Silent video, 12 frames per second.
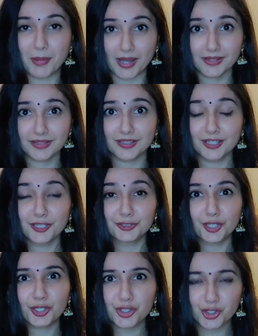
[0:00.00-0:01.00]
But
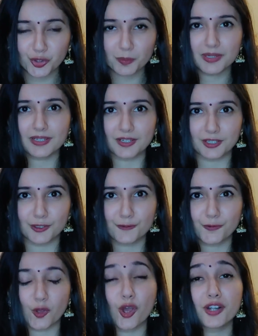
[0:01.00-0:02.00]
the
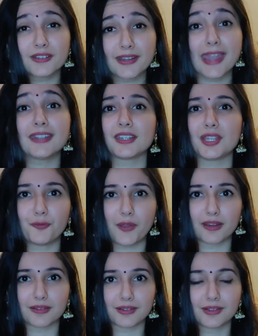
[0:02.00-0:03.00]
cumulative or net
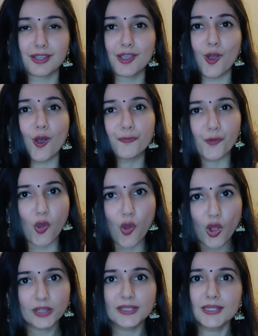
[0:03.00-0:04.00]
effect of
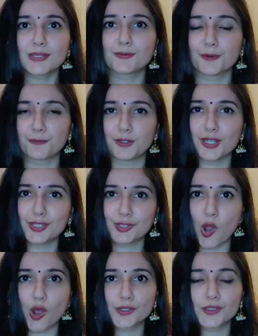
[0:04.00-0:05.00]
all these 50
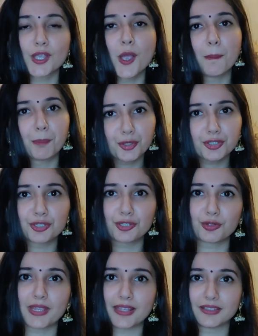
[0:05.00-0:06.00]
stocks put
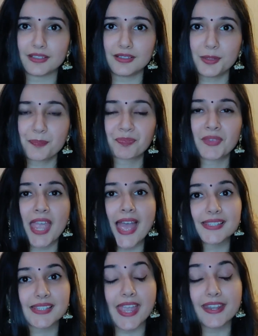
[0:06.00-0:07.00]
together
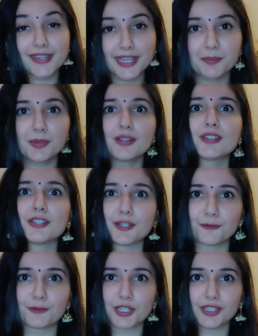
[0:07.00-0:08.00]
has enabled
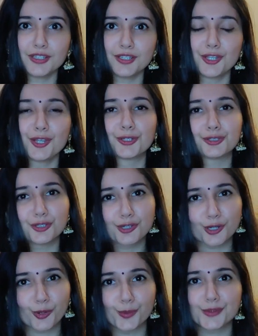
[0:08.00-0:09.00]
Nifty
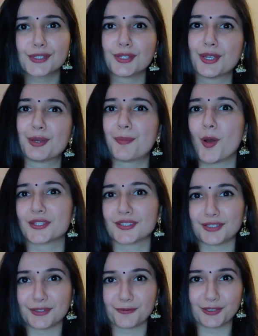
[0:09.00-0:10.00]
to close
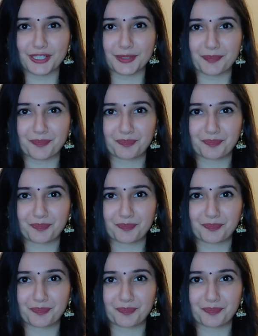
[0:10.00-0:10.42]
positively.